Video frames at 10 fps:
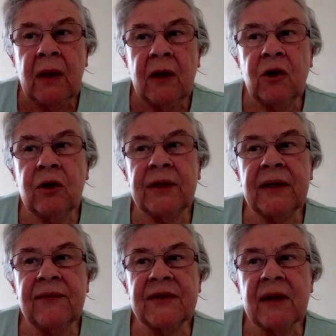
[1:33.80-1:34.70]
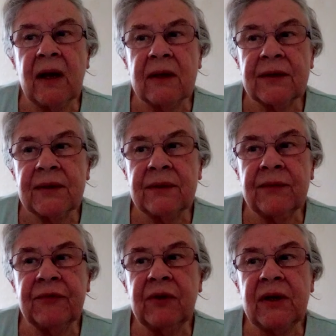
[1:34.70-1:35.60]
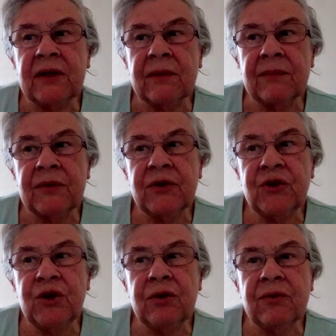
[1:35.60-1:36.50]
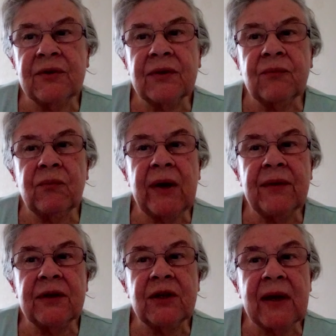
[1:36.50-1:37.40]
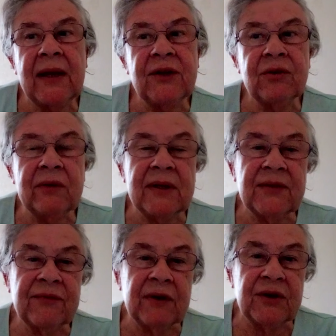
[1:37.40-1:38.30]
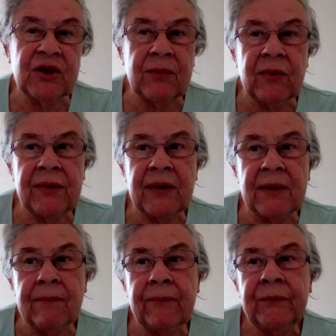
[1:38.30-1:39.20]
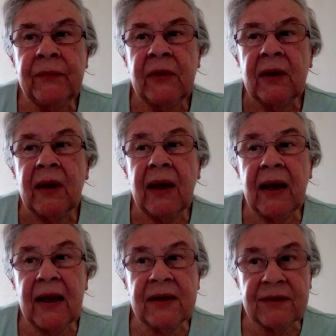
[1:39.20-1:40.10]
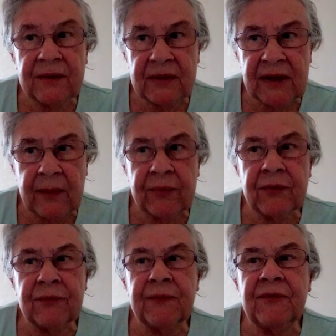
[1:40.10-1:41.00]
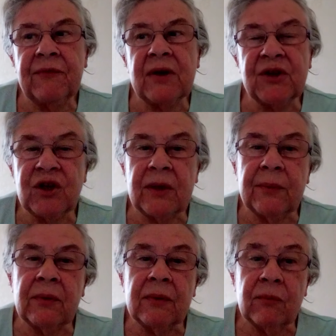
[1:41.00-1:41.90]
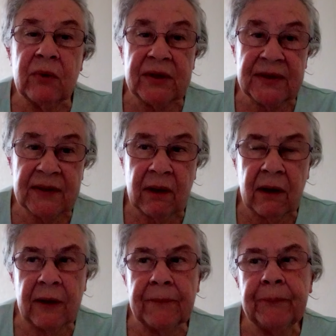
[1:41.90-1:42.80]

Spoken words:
God gives us the freedom to choose whether to enter into friendship with him and the depth of friendship we desire.